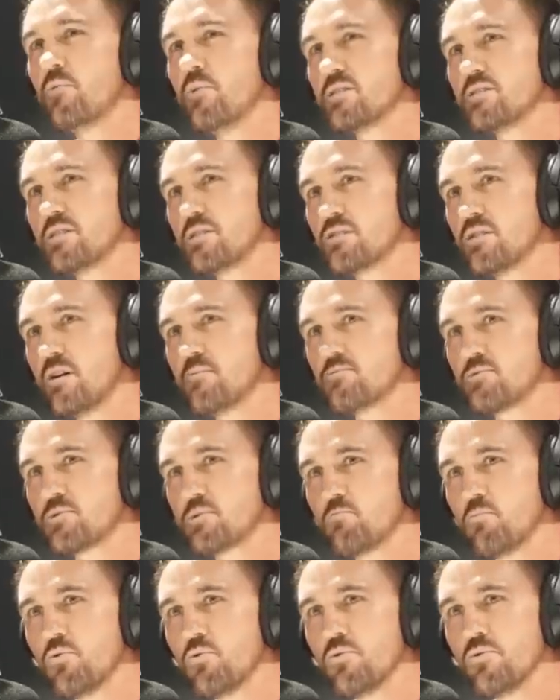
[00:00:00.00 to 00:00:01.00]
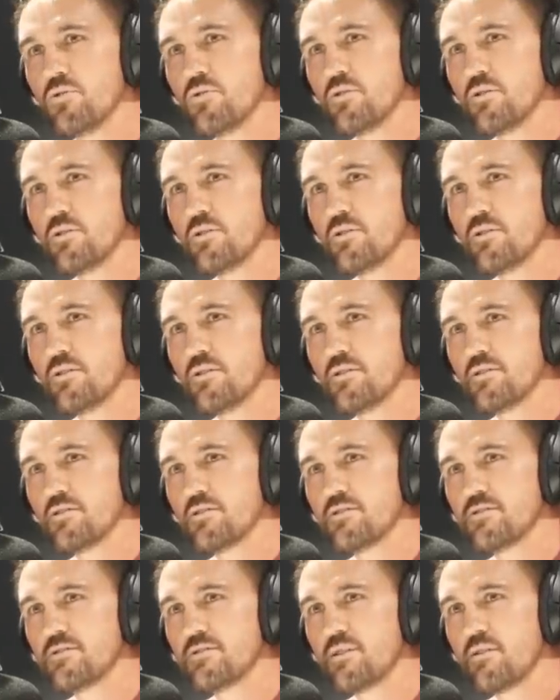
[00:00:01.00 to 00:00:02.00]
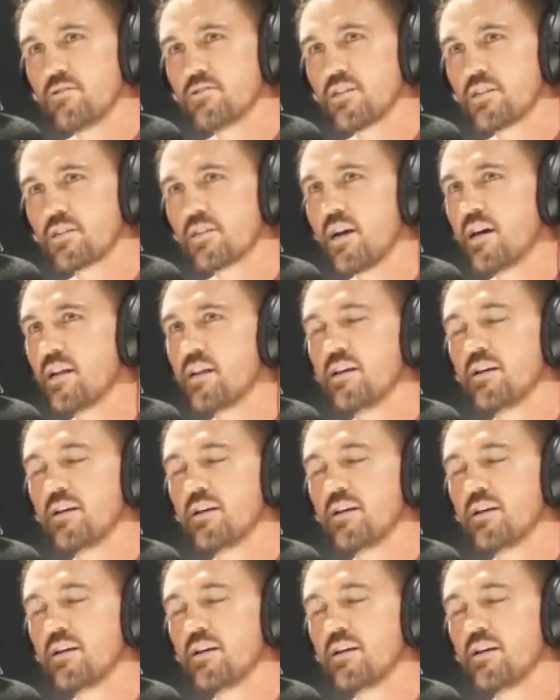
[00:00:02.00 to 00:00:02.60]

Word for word: Wesley Snipes was small. So yeah, like, that's nah, what